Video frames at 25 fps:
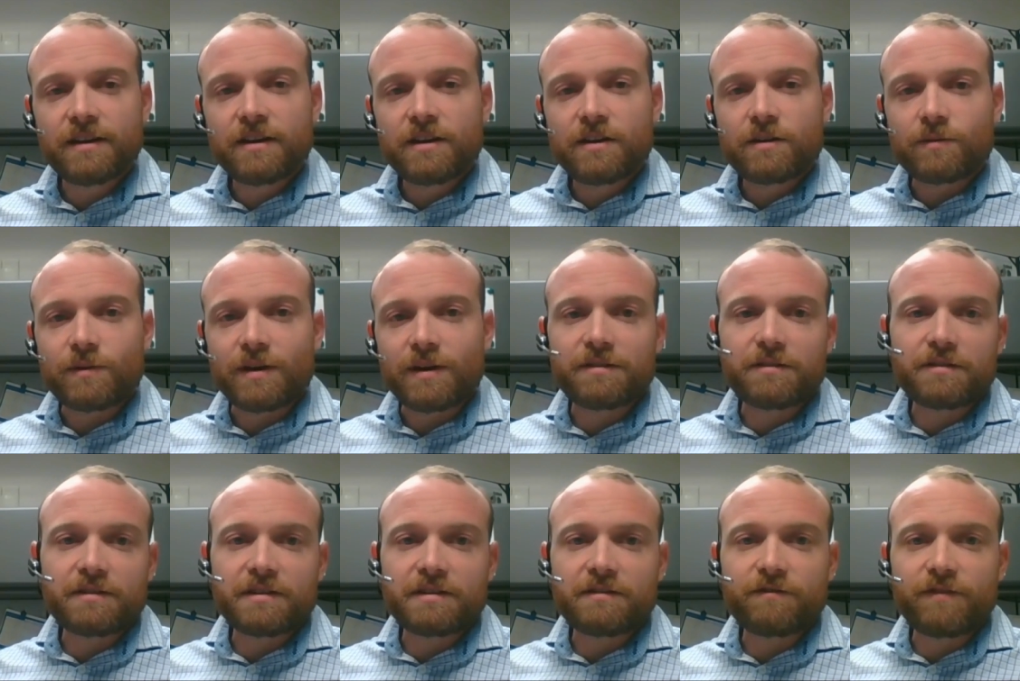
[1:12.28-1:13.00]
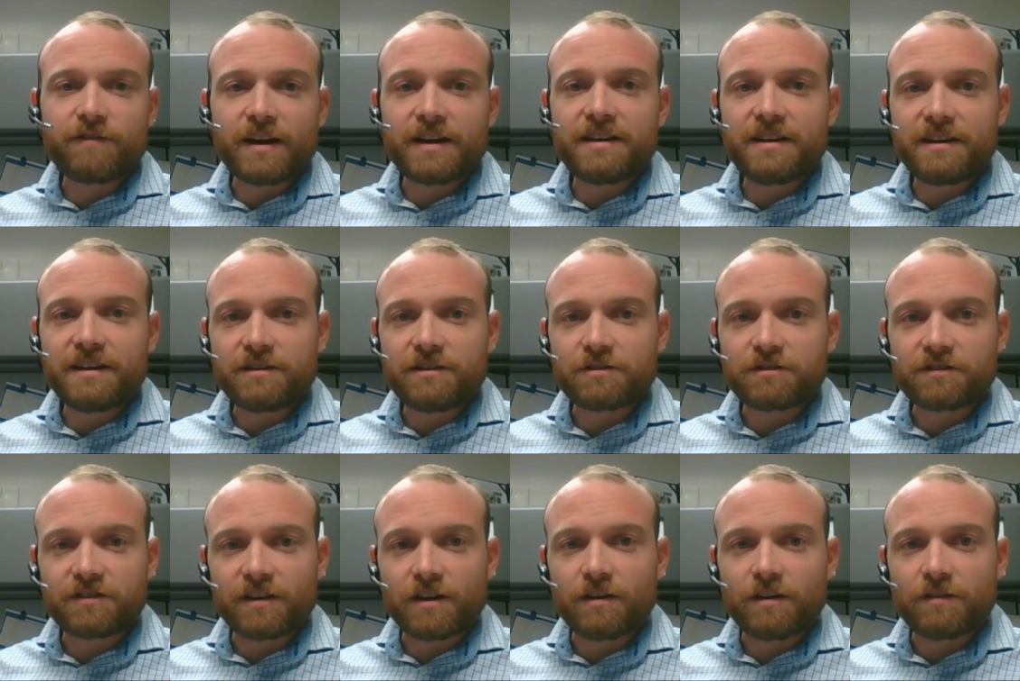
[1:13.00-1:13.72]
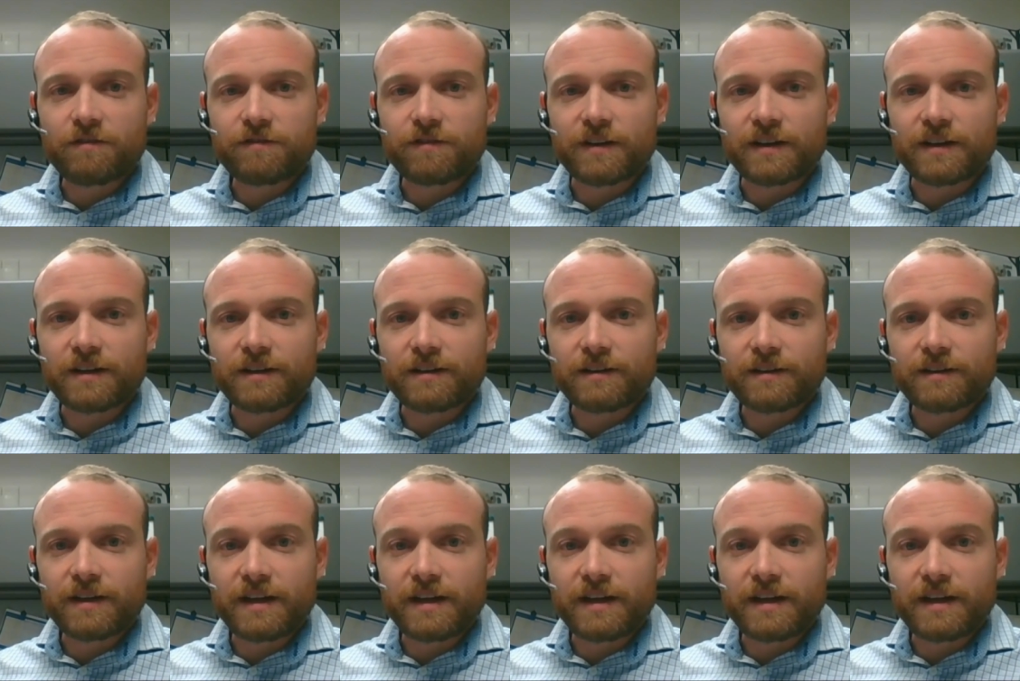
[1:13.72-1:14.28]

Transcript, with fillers: rather than finding yourself. Uh,